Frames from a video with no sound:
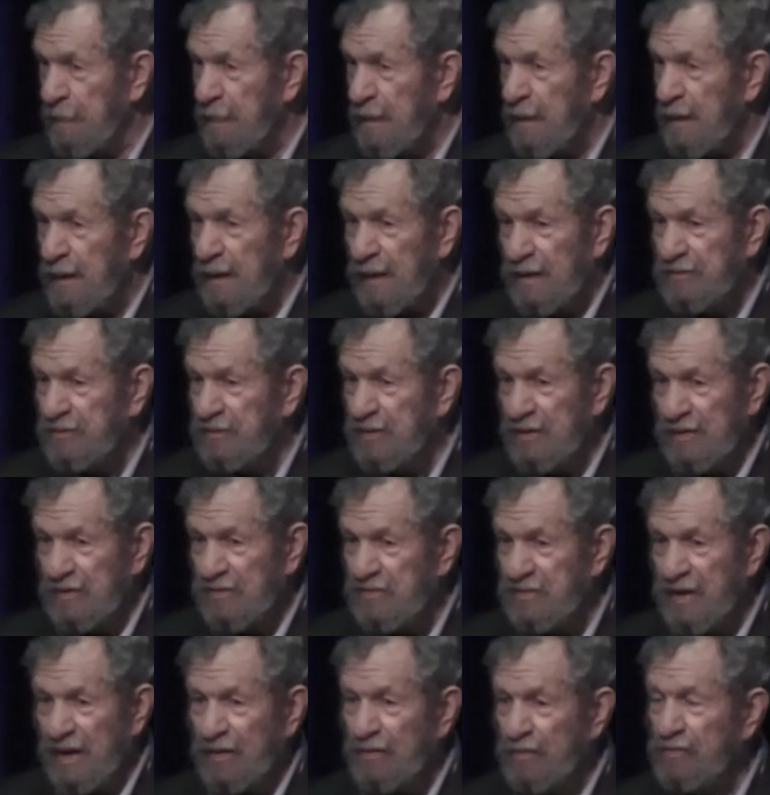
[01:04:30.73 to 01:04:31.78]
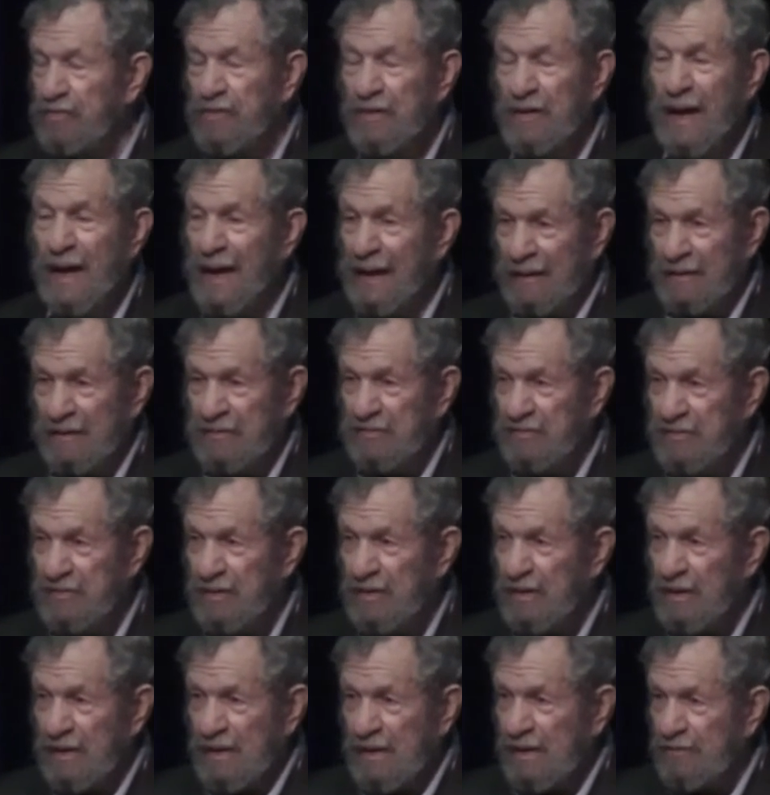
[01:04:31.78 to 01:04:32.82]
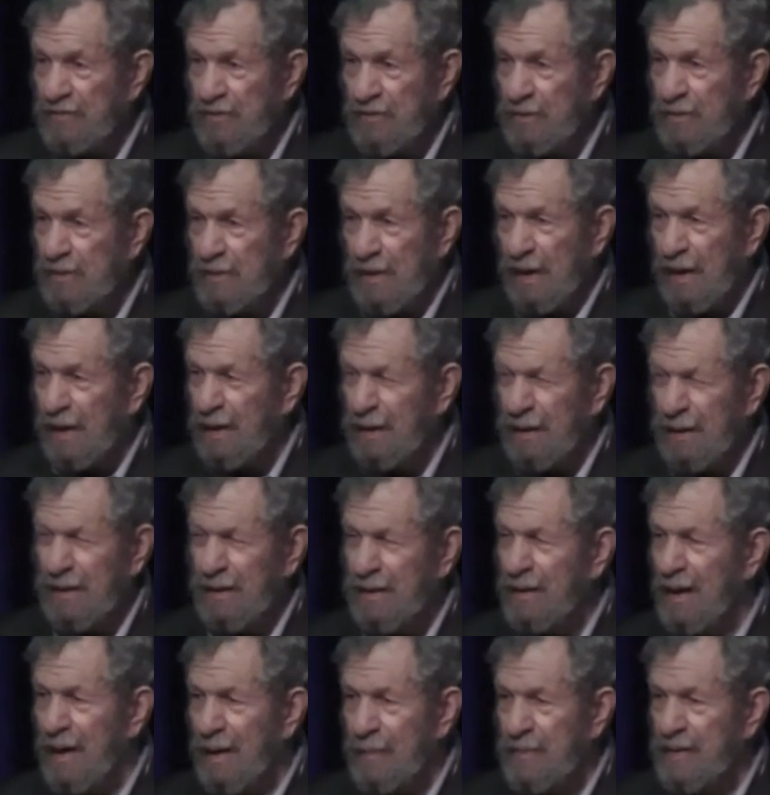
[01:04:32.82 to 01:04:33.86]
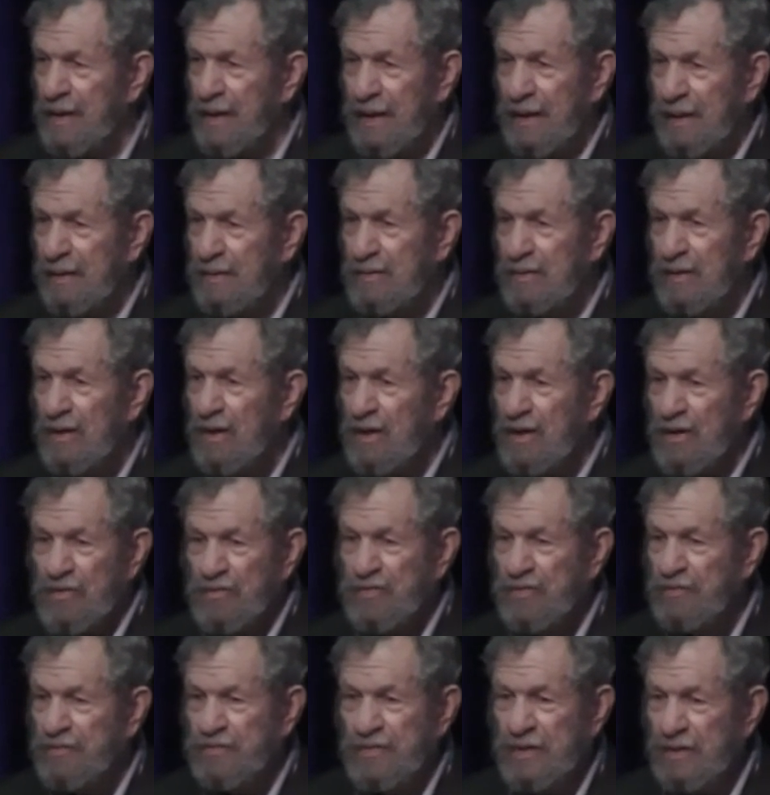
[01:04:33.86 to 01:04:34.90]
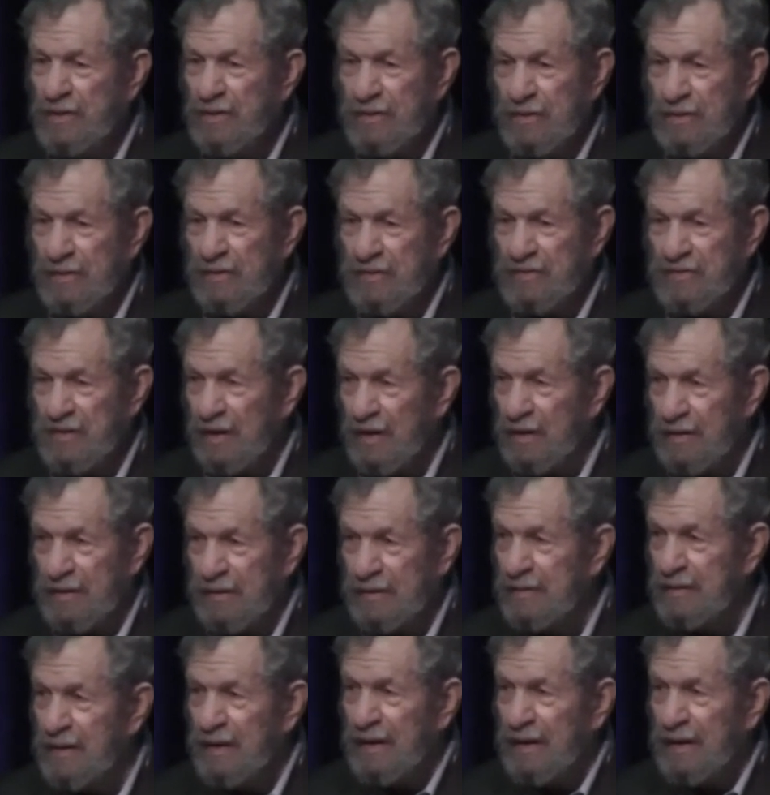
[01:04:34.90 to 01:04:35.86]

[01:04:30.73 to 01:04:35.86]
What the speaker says: it's going to sell for X. If you can accommodate 50 units on it,